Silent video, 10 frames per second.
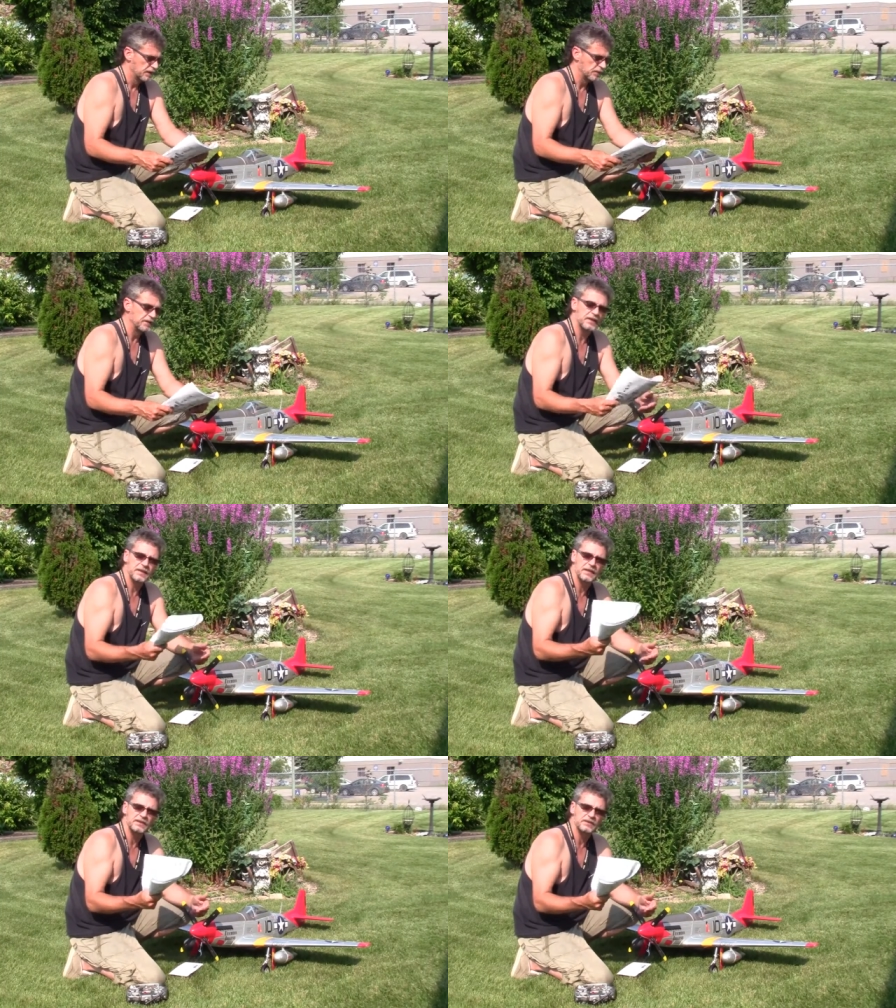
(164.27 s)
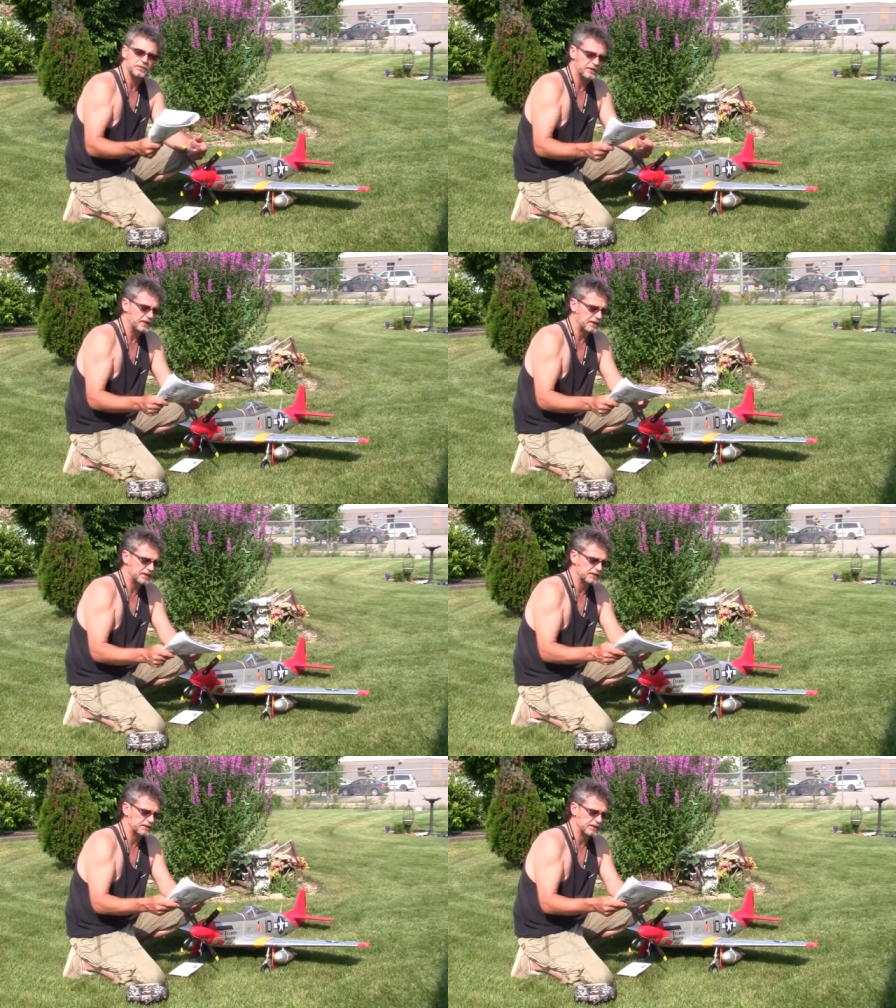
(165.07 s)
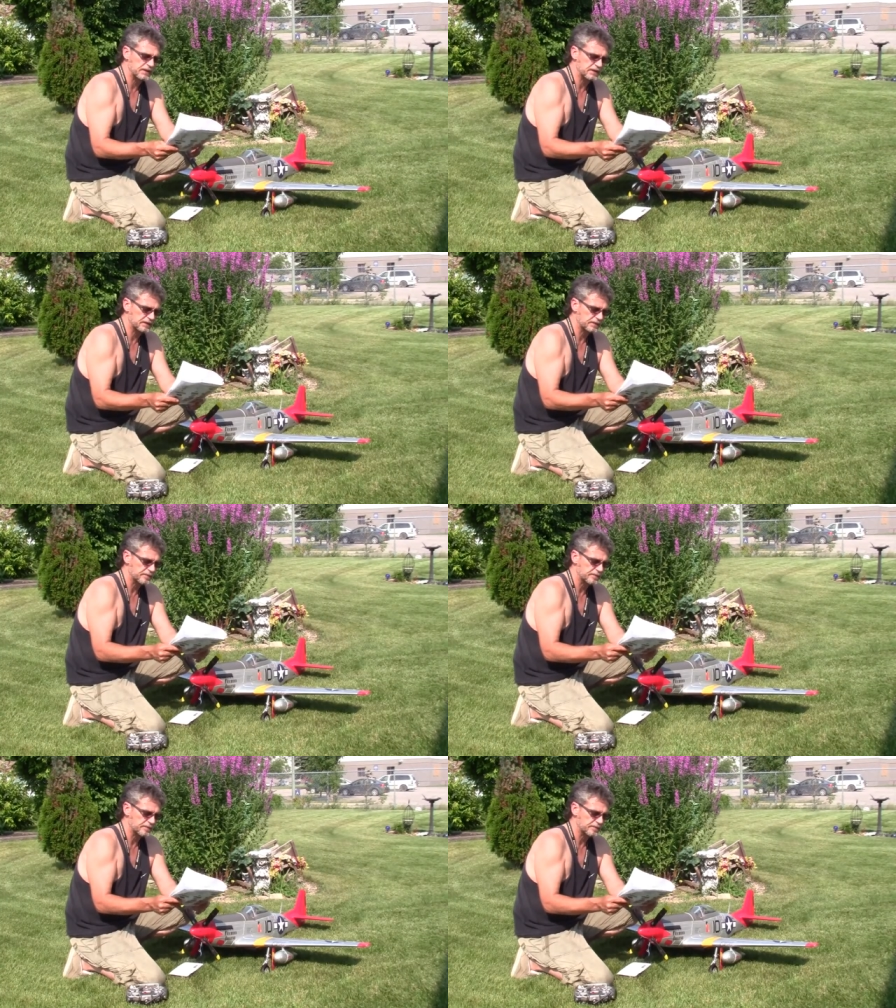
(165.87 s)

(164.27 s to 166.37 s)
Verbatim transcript: When you get this, when you get this uh,